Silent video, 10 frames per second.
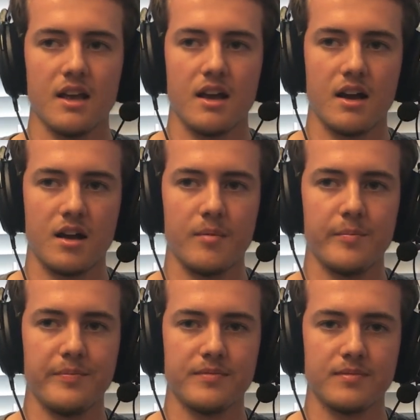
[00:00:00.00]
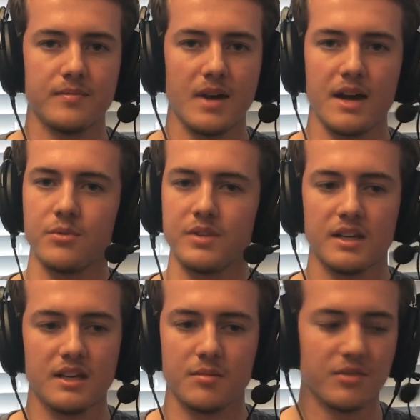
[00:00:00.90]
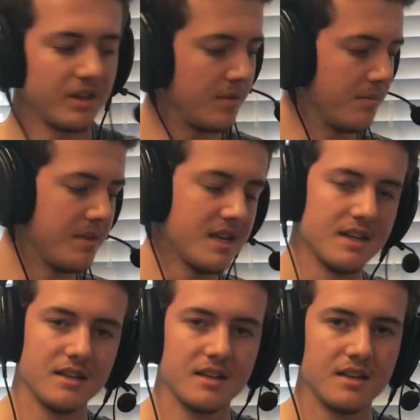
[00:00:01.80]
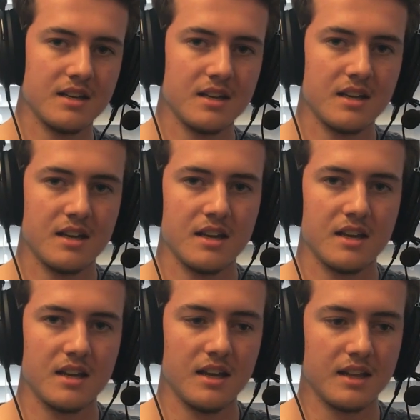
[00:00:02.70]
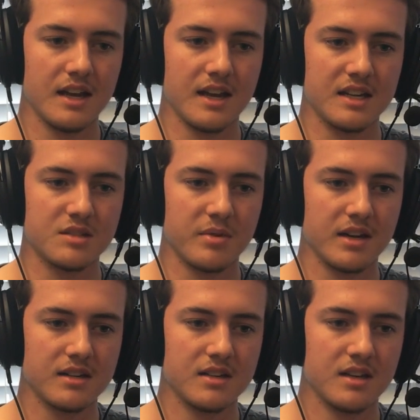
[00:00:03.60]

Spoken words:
I don't think it can really be beat in that aspect.